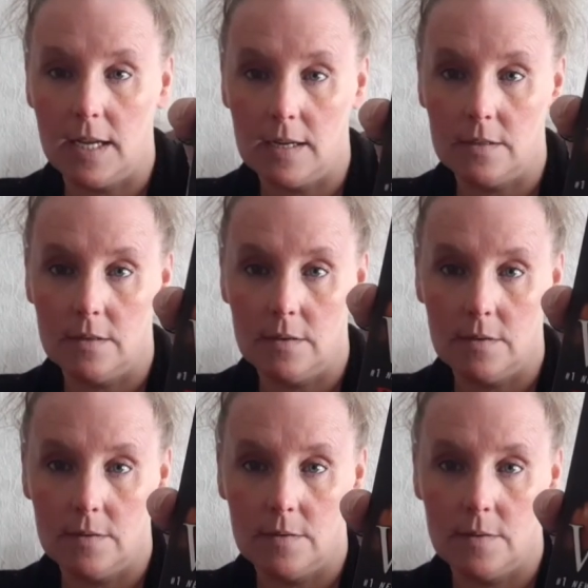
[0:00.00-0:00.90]
Dagger
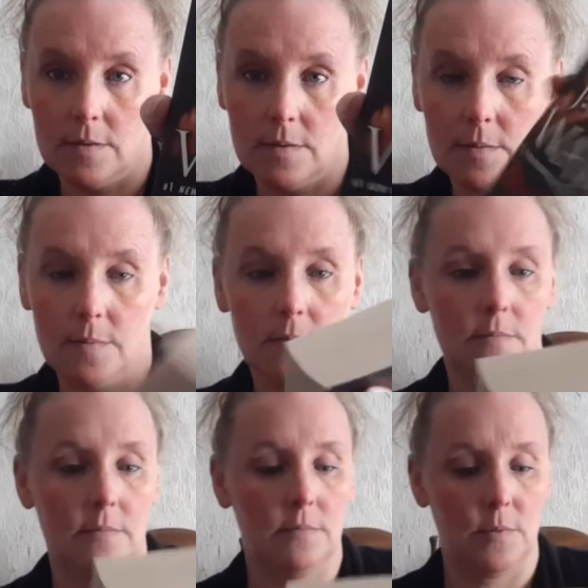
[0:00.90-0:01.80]

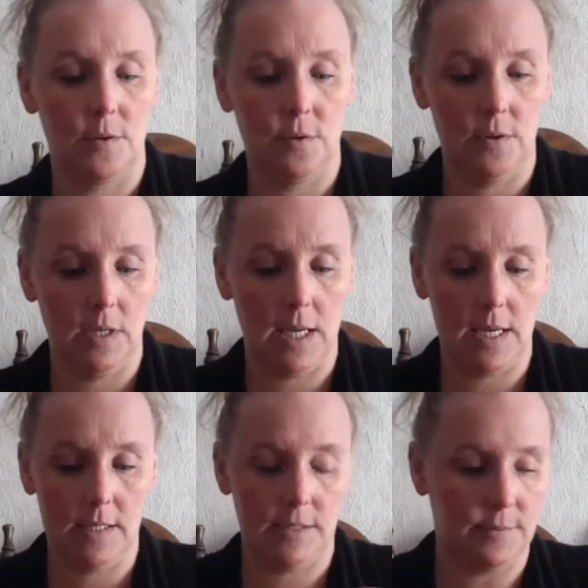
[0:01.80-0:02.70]
Brotherhood, I
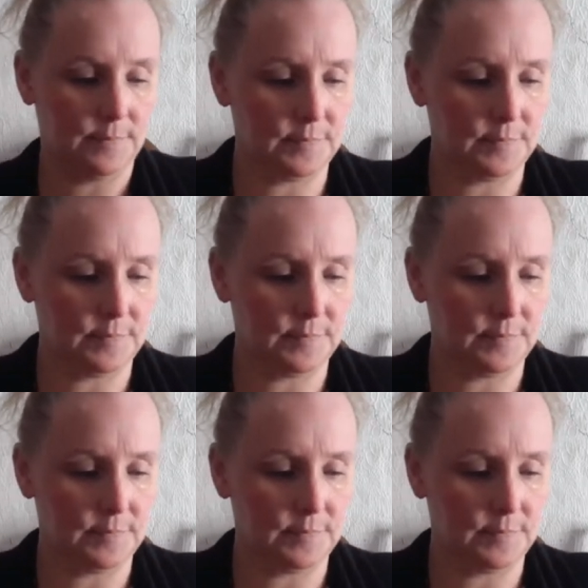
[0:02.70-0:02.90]
guess.